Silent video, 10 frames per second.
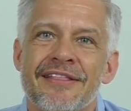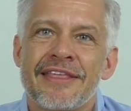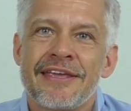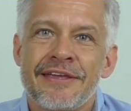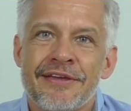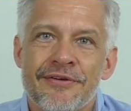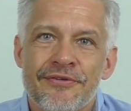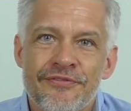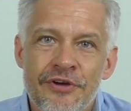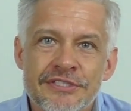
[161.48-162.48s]
the
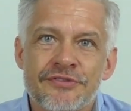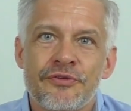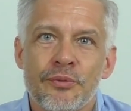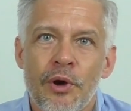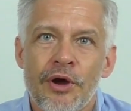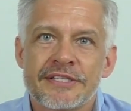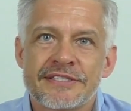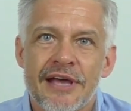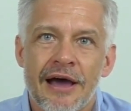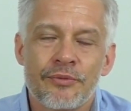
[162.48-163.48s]
first few
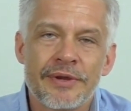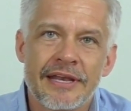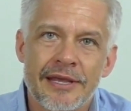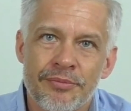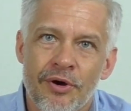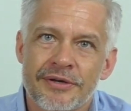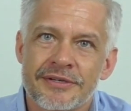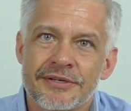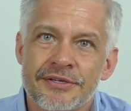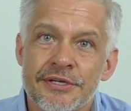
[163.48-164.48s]
words are really
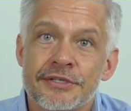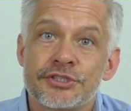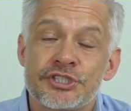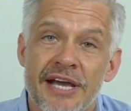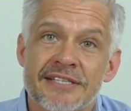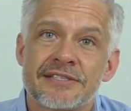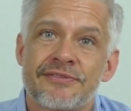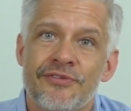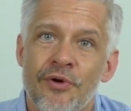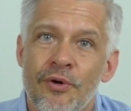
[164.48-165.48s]
important. Just
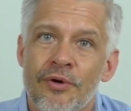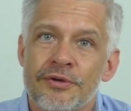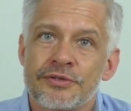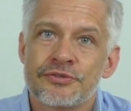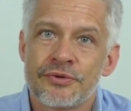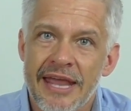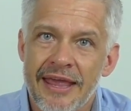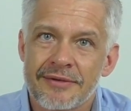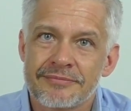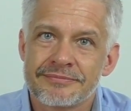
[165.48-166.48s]
for
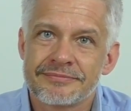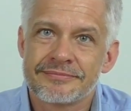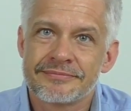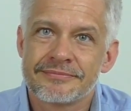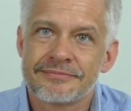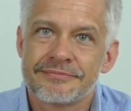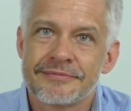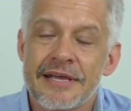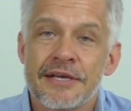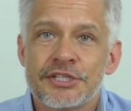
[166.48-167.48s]
today.
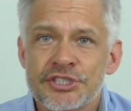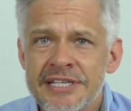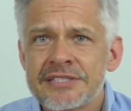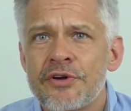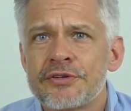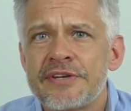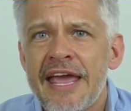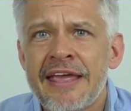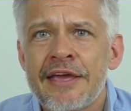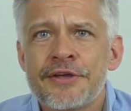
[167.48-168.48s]
Just for
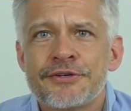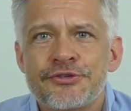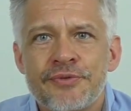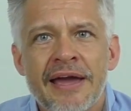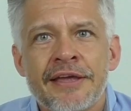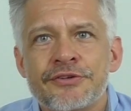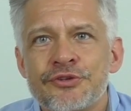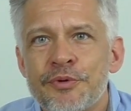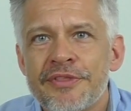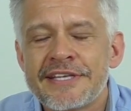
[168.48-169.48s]
today, try to
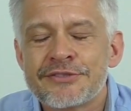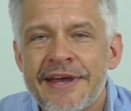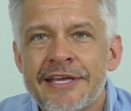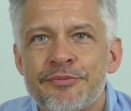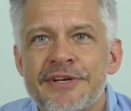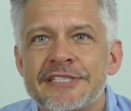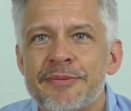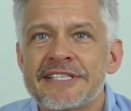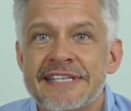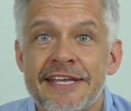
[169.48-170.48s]
put these Reiki
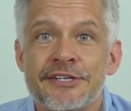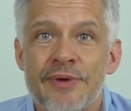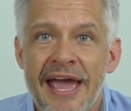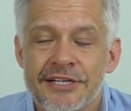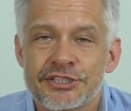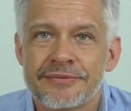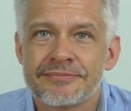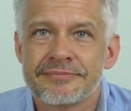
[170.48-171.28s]
Principles into action.